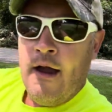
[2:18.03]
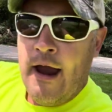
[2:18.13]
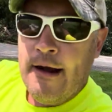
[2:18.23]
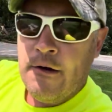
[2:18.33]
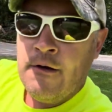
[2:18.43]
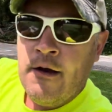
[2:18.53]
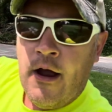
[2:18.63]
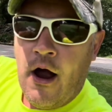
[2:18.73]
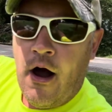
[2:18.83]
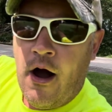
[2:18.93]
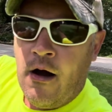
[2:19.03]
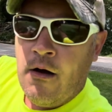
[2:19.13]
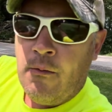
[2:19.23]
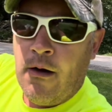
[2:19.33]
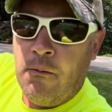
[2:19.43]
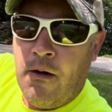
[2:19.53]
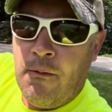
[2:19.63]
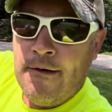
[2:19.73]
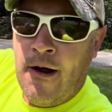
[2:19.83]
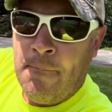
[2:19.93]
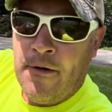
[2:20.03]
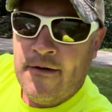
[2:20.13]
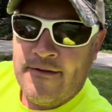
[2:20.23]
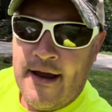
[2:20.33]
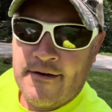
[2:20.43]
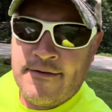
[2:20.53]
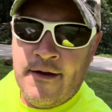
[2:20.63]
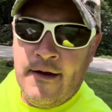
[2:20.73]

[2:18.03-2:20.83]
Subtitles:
hey, dude, what number is this?